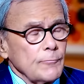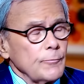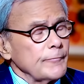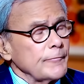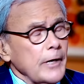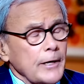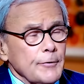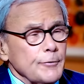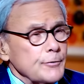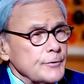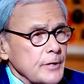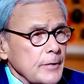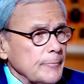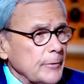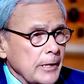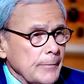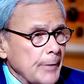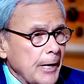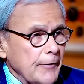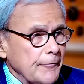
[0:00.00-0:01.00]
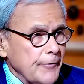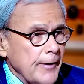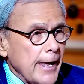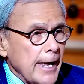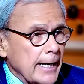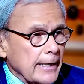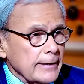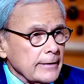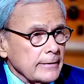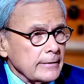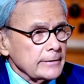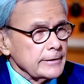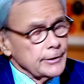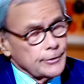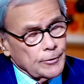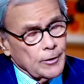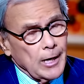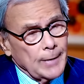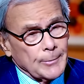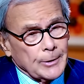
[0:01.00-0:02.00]
We've got to do something about that
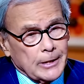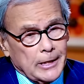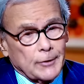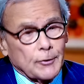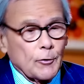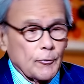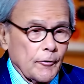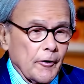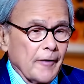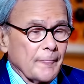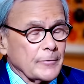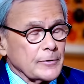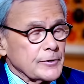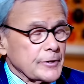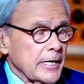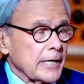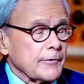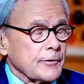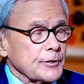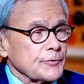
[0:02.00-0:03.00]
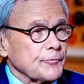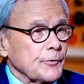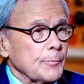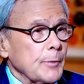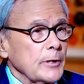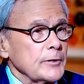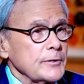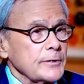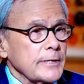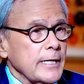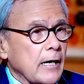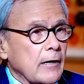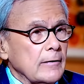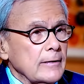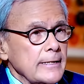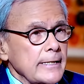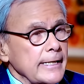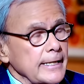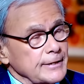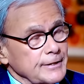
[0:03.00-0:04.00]
you know, I'm a gun owner. I've been saying this for months now.
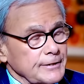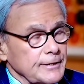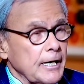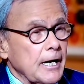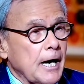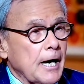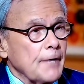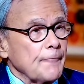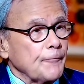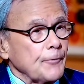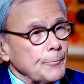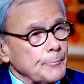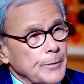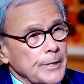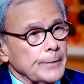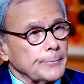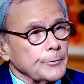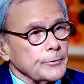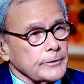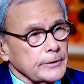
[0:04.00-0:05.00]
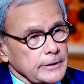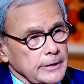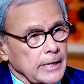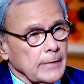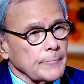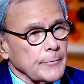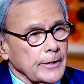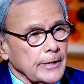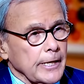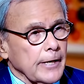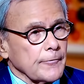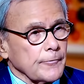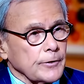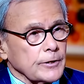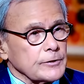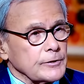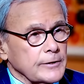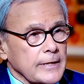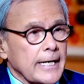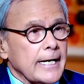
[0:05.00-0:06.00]
It's time for people to come together
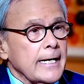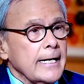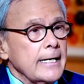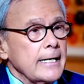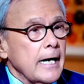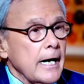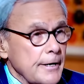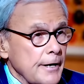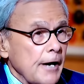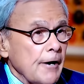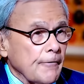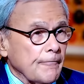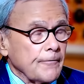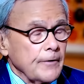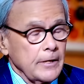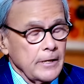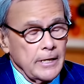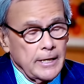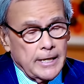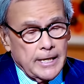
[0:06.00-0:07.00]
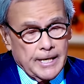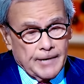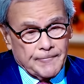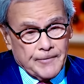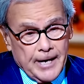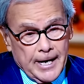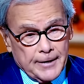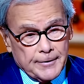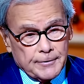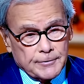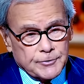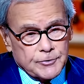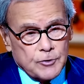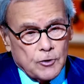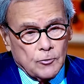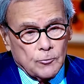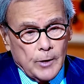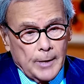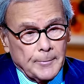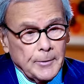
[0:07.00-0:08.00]
and say, enough. If he had an
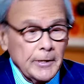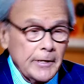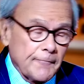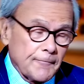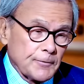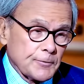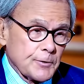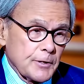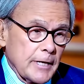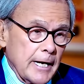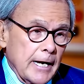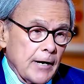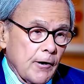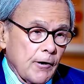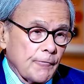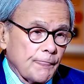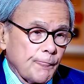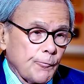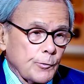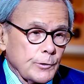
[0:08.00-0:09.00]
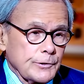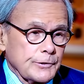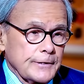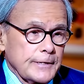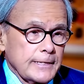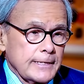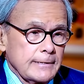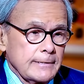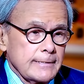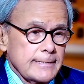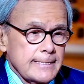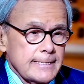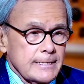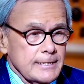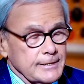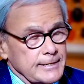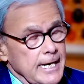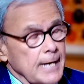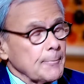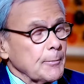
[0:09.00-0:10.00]
assault weapon, if it was an AR-14,
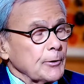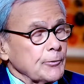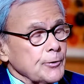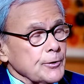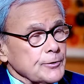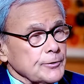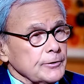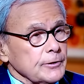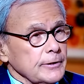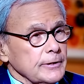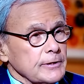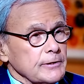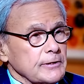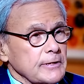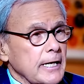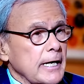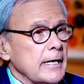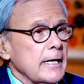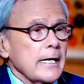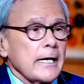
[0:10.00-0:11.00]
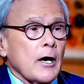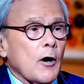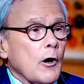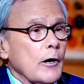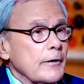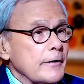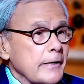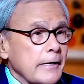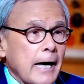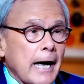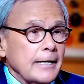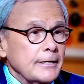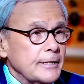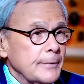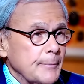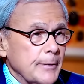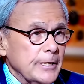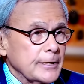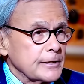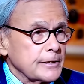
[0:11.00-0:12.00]
Stan McChrystal has said oh, not
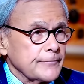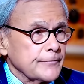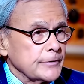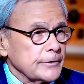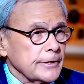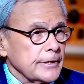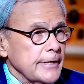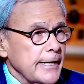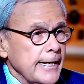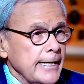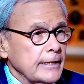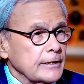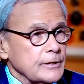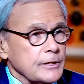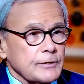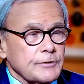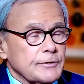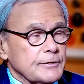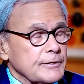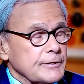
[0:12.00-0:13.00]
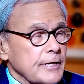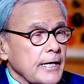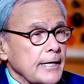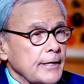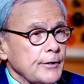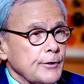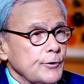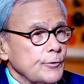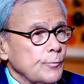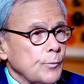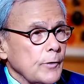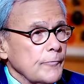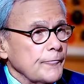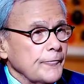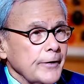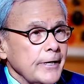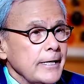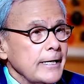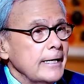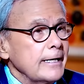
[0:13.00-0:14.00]
to be in civilian hands. It's designed to do one
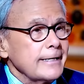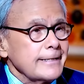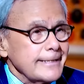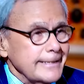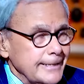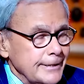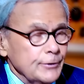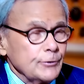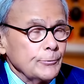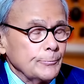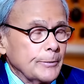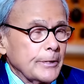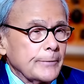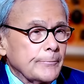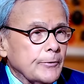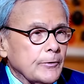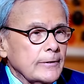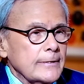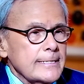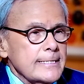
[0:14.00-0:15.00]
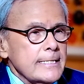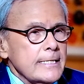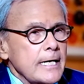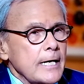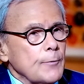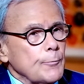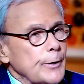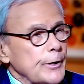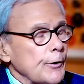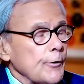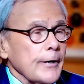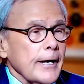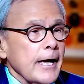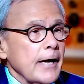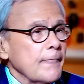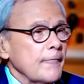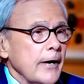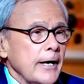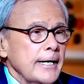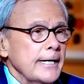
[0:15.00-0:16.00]
thing, to kill people. We don't
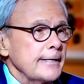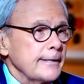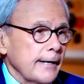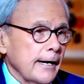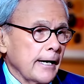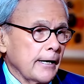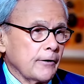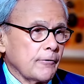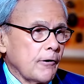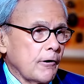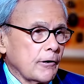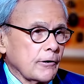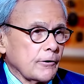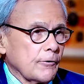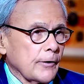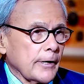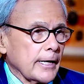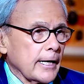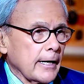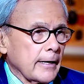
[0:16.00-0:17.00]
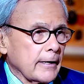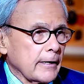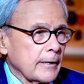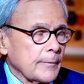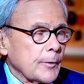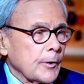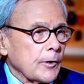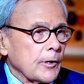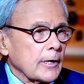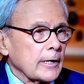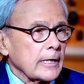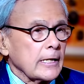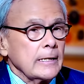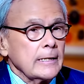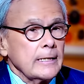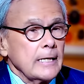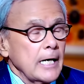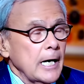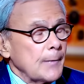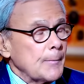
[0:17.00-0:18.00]
have any dialogue going on in
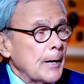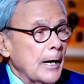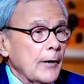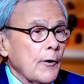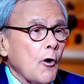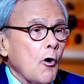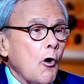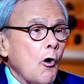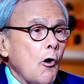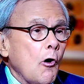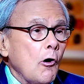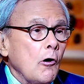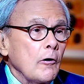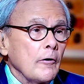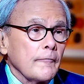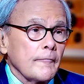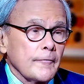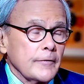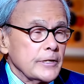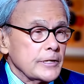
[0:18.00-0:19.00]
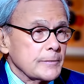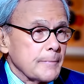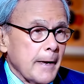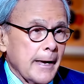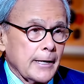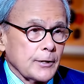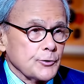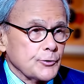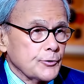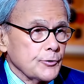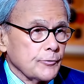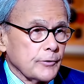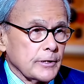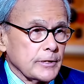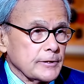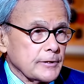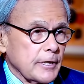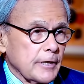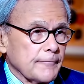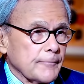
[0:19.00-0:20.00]
America about all of these mass
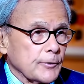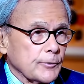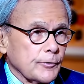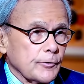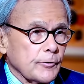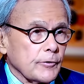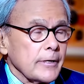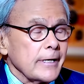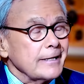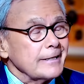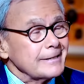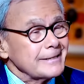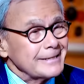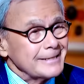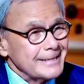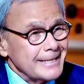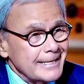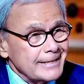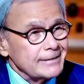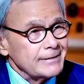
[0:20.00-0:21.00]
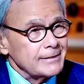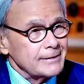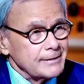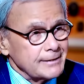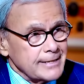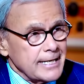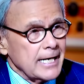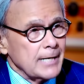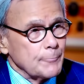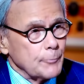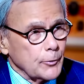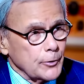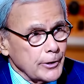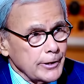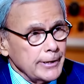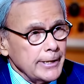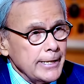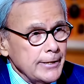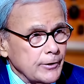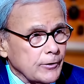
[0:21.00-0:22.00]
shootings that have occurred since San
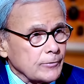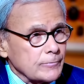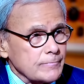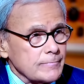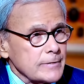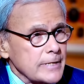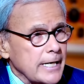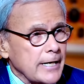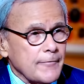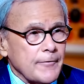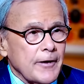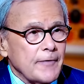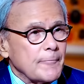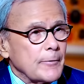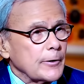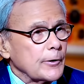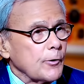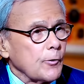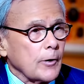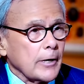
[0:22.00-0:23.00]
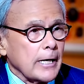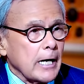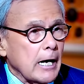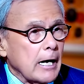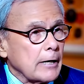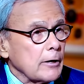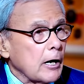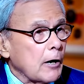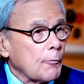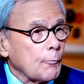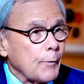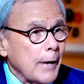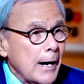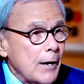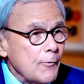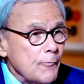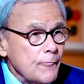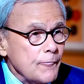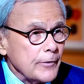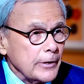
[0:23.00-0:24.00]
Bernardino. And they've been going on
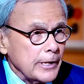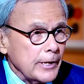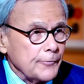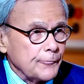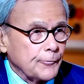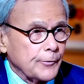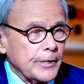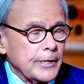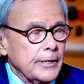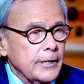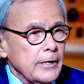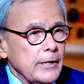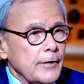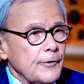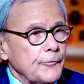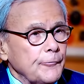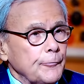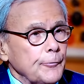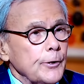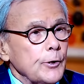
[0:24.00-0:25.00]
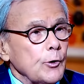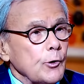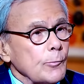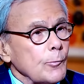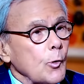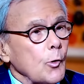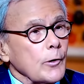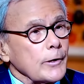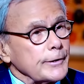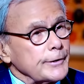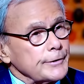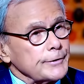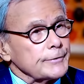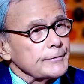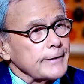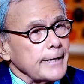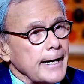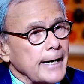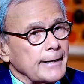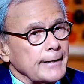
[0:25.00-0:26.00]
around the country, three or more
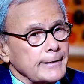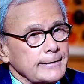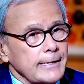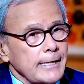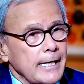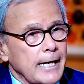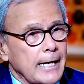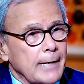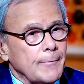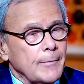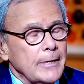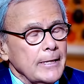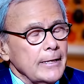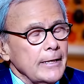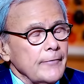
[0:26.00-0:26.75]
killed at a time.